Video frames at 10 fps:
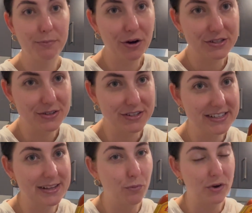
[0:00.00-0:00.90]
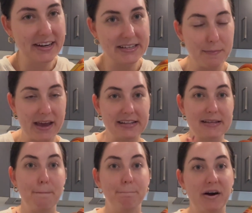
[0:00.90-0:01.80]
hot sauce because I'm wanting to make
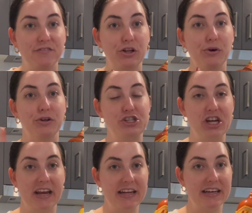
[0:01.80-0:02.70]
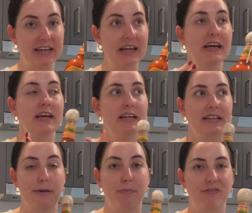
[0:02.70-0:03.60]
some buffalo chicken,
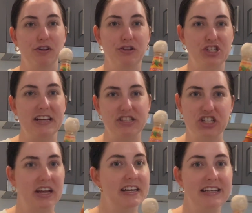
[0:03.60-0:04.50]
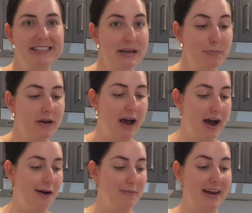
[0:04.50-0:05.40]
like buffalo cheese chicken dip,
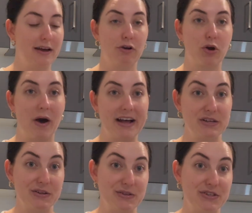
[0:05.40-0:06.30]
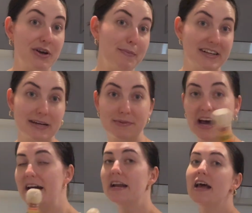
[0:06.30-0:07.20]
and it requires hot sauce, so I picked up
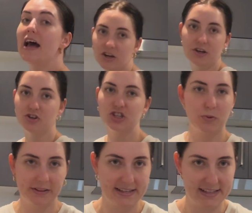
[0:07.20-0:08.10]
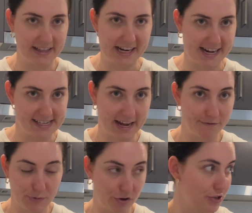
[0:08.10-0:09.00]
that. Just one less thing that I need to get from
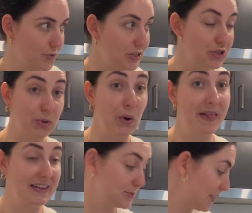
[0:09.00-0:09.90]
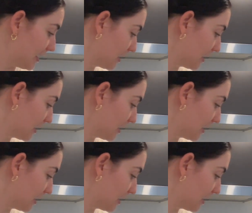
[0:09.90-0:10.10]
the grocery store this week.